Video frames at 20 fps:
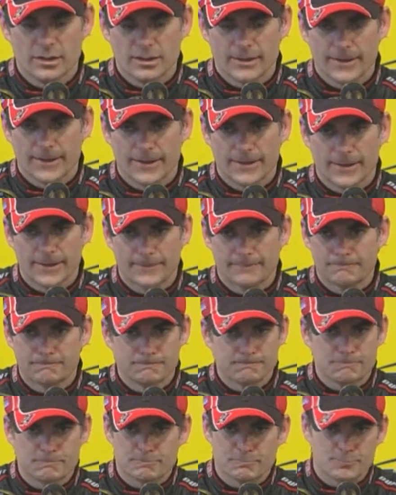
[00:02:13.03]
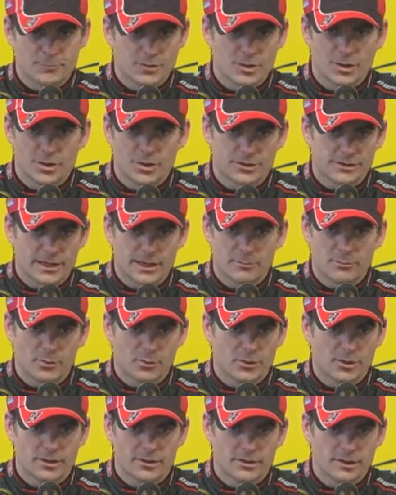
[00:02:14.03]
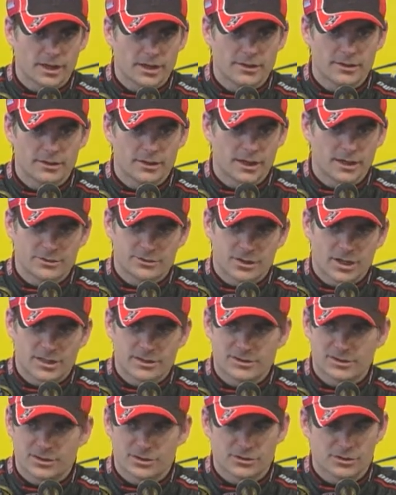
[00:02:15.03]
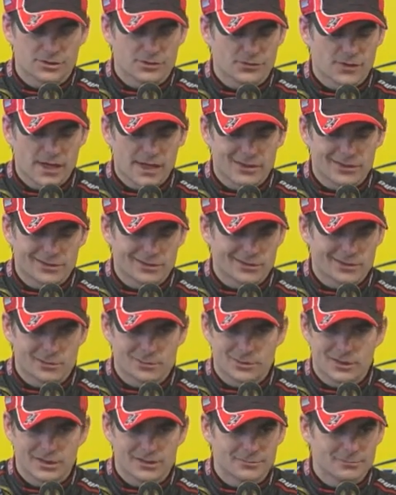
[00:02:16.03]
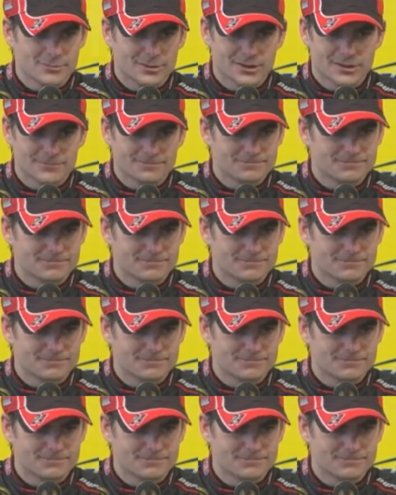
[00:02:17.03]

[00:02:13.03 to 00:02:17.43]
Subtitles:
And at that point I tried searching around a little bit, but